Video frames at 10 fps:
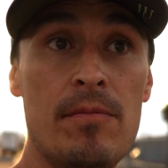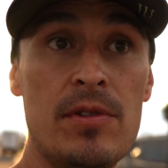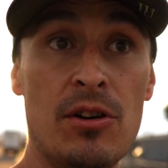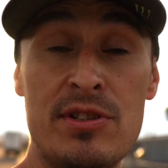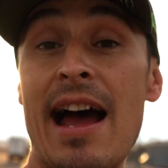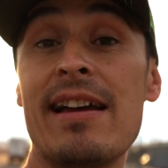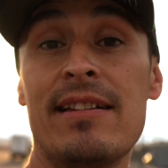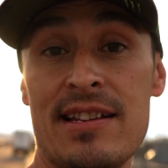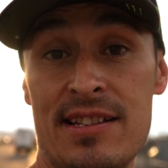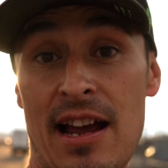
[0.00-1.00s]
You know, I
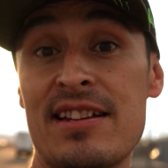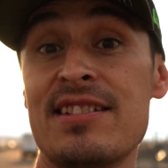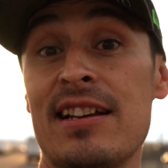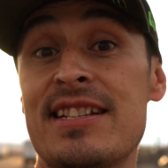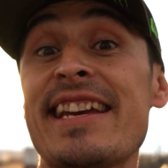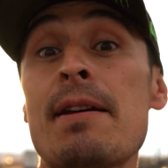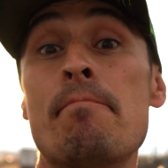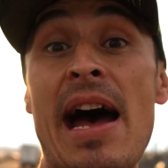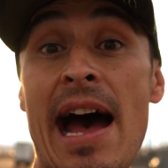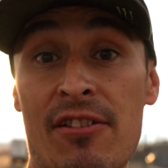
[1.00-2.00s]
guess I could say take
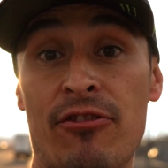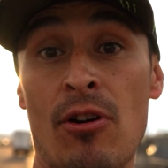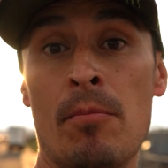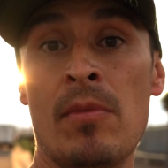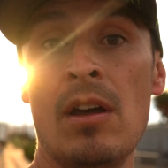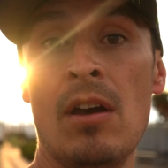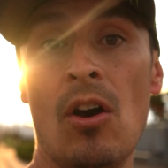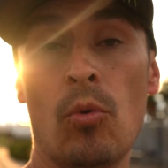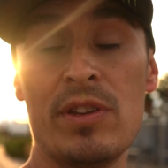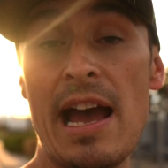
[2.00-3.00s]
it back from
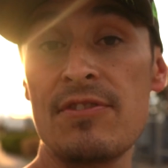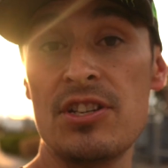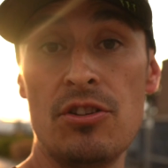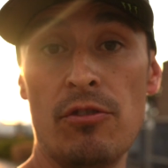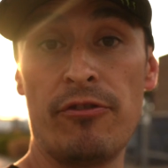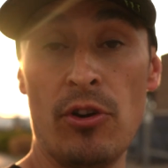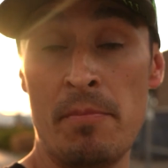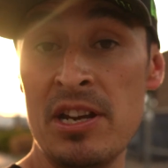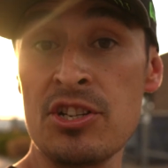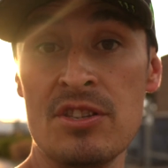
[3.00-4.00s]
what they have to do for
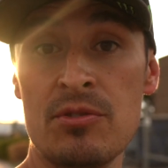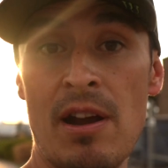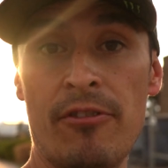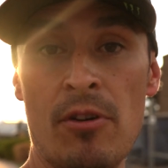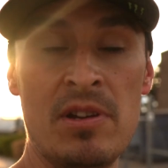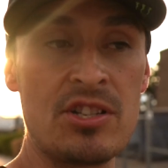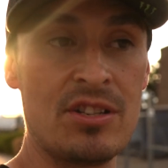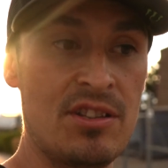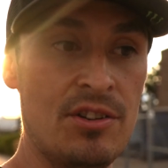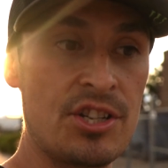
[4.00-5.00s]
emissions, right? For
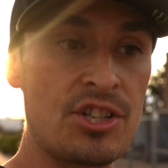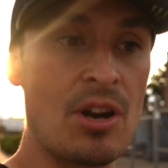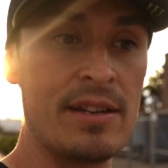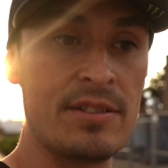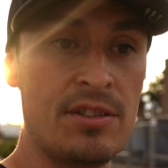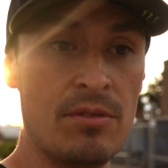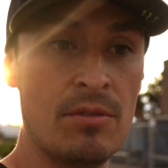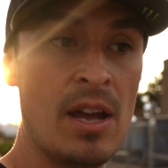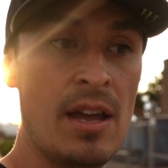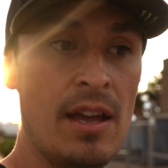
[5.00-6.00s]
emissions, they're just trying
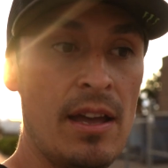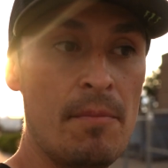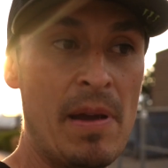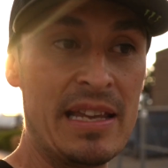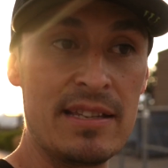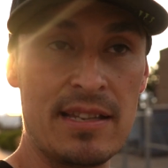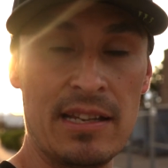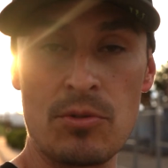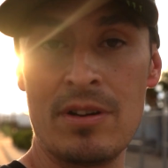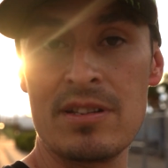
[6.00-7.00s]
to make these
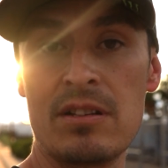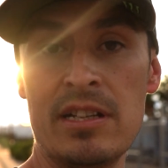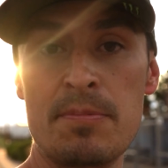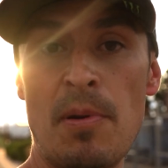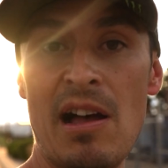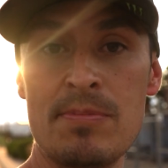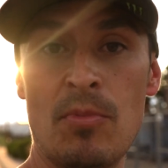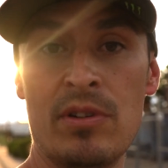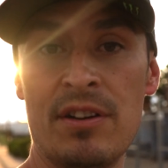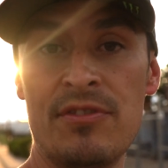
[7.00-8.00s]
things run as clean as
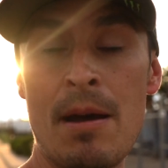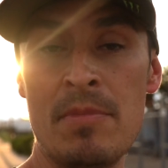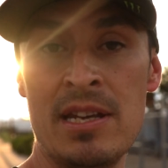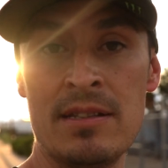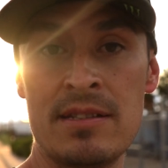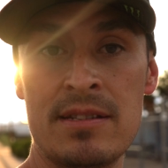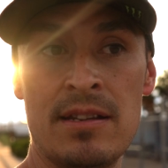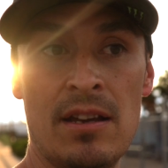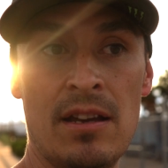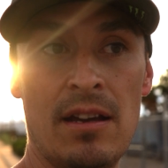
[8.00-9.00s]
possible, and if that means
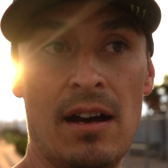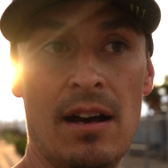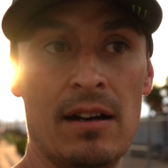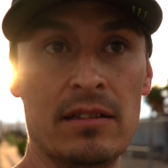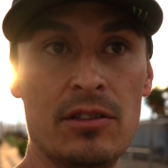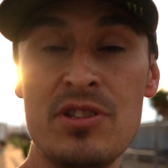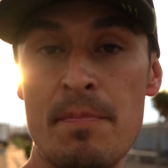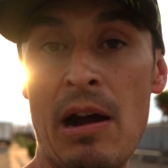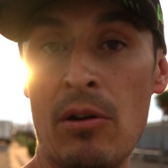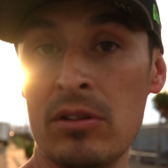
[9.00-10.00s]
losing
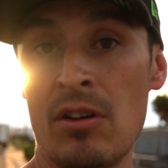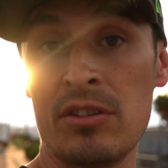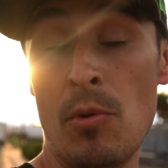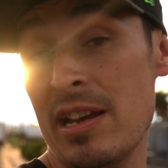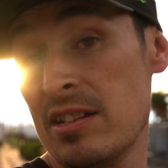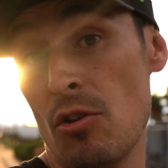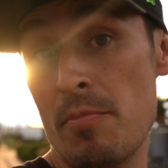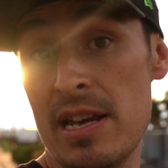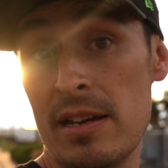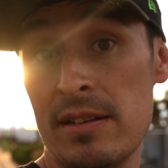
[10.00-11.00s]
power along the way, so
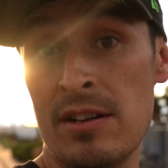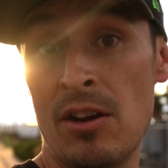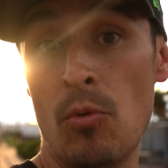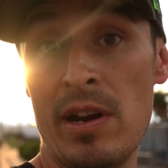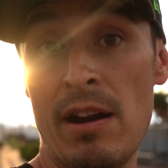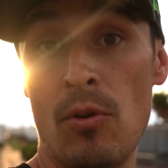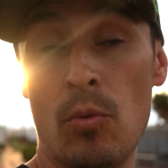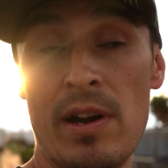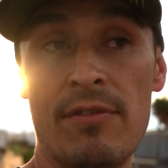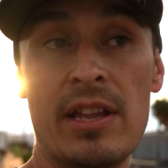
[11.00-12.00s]
be it. You know,
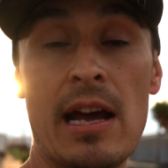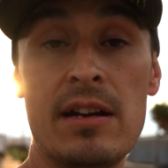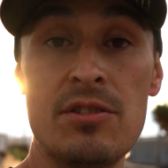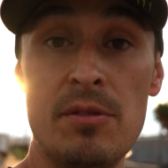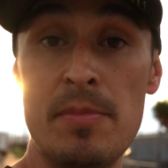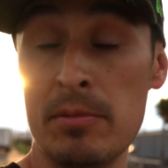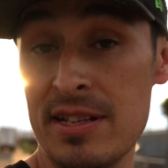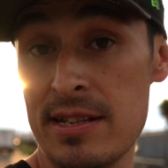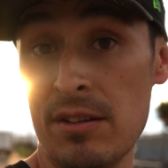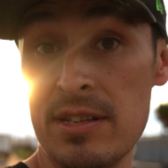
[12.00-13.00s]
whatever they got to do to be able
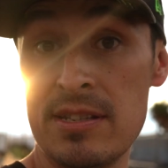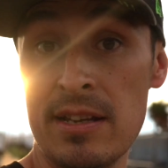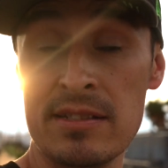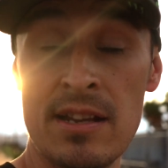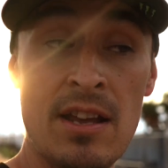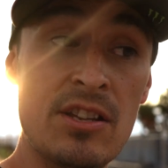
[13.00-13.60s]
to sell these things.